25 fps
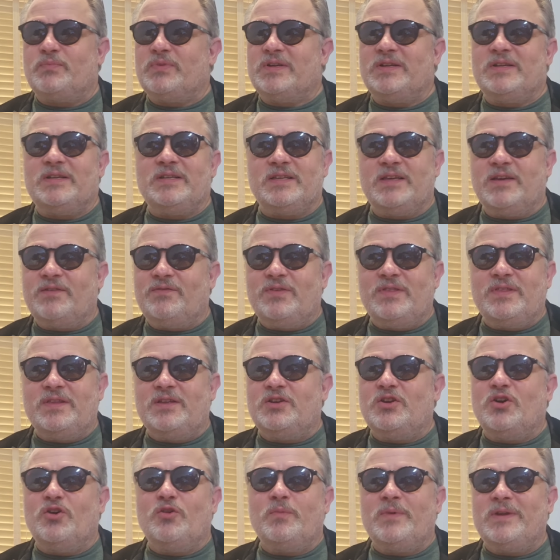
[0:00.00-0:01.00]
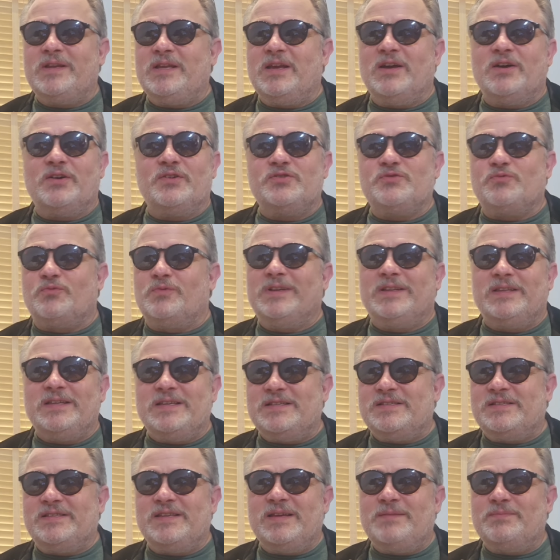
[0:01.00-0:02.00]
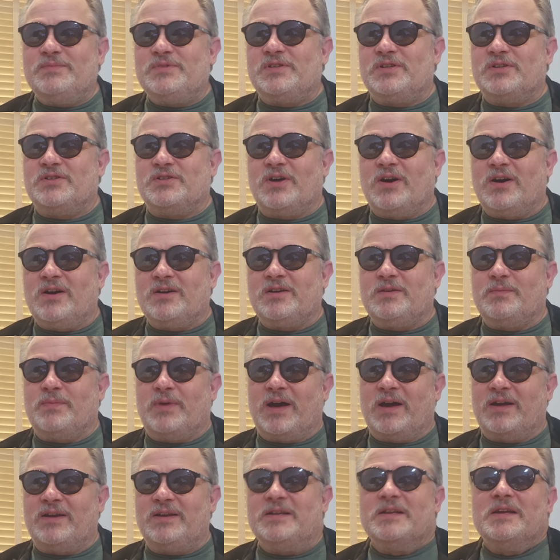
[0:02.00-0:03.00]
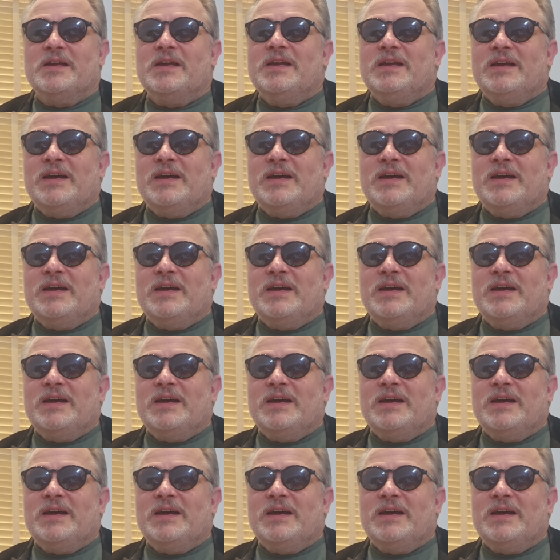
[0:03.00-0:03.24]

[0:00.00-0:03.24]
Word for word: but given that nobody else really seems to talk about it,